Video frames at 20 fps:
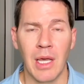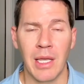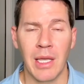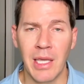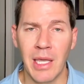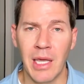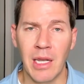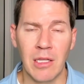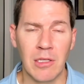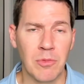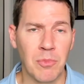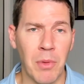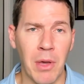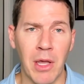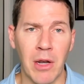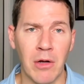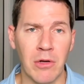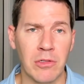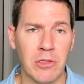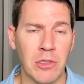Again, it's
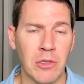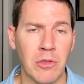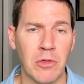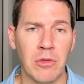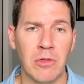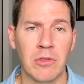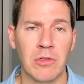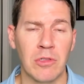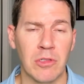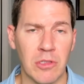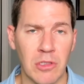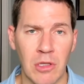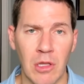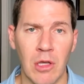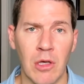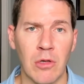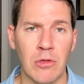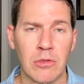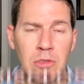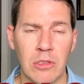better to
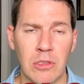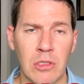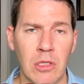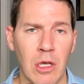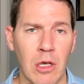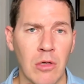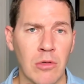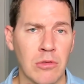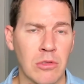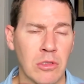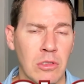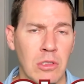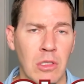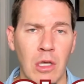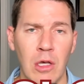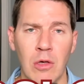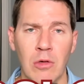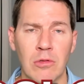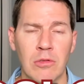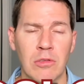disclose,
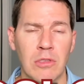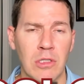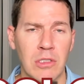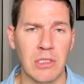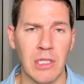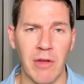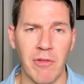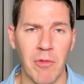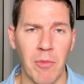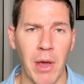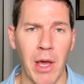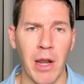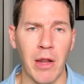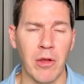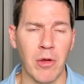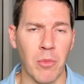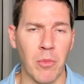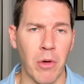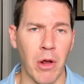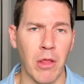list everybody
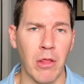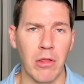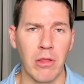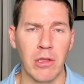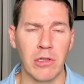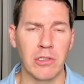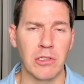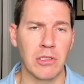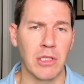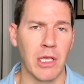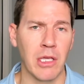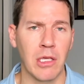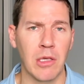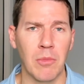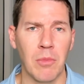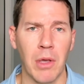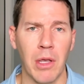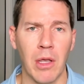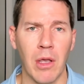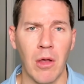and your brother that you think you
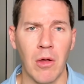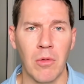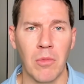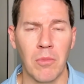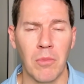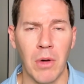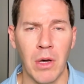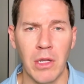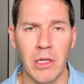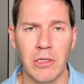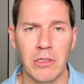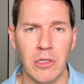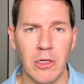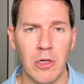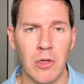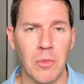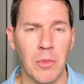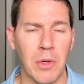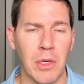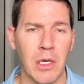may owe money
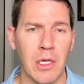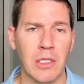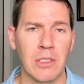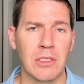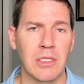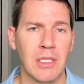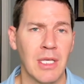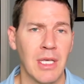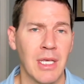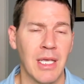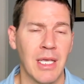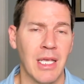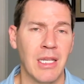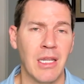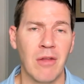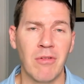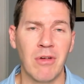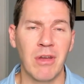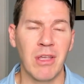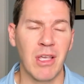to, because it
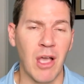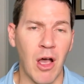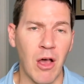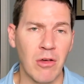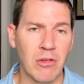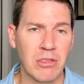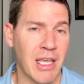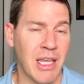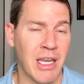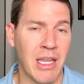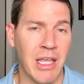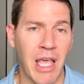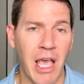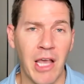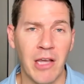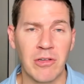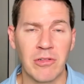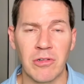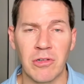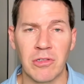doesn't really cost any
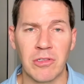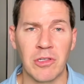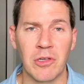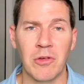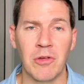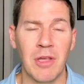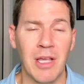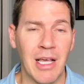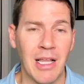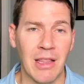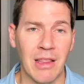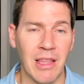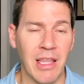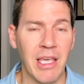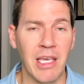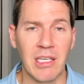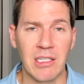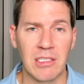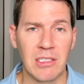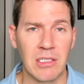extra to
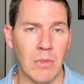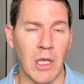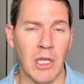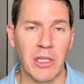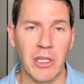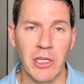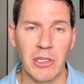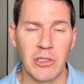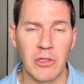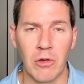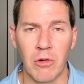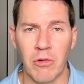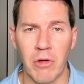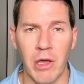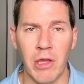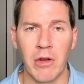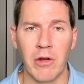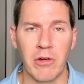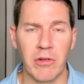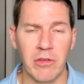list additional
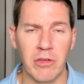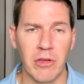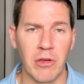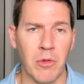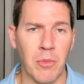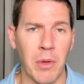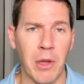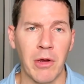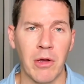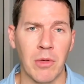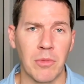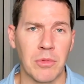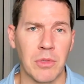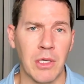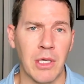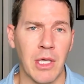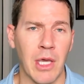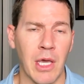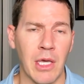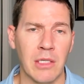creditors in your bankruptcy
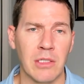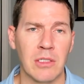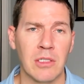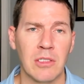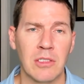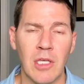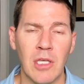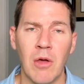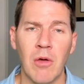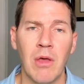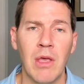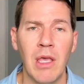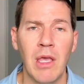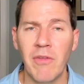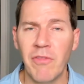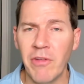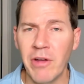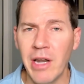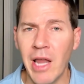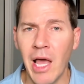case. So
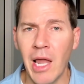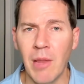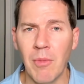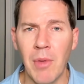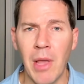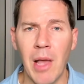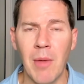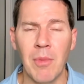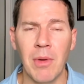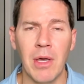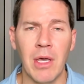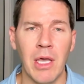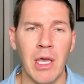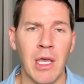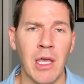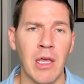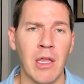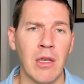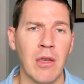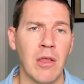if you're in Alabama
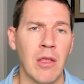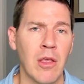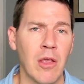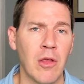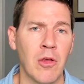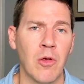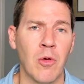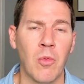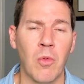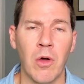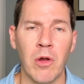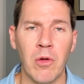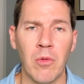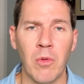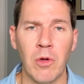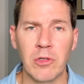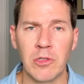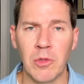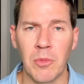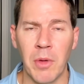and you're wondering
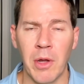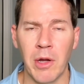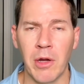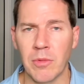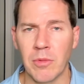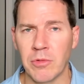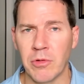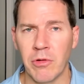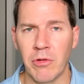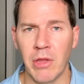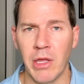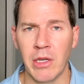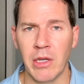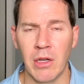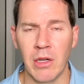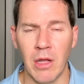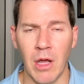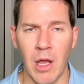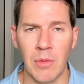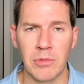what your bankruptcy
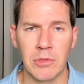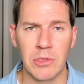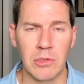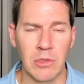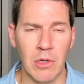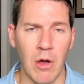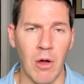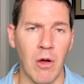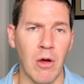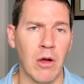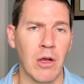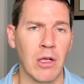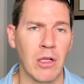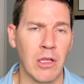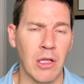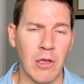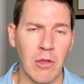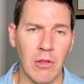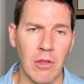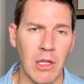related options are,
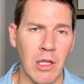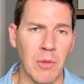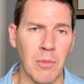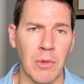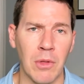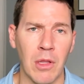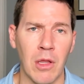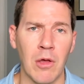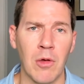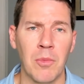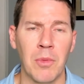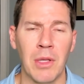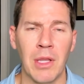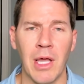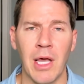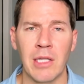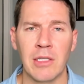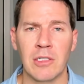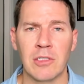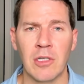click on the link below. Be
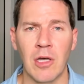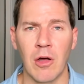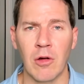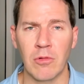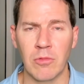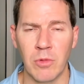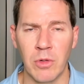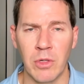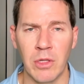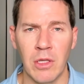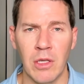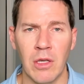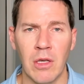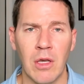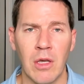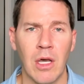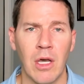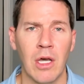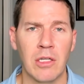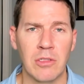glad to talk with you.
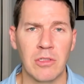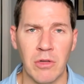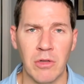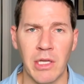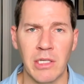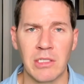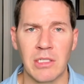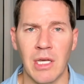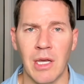Until next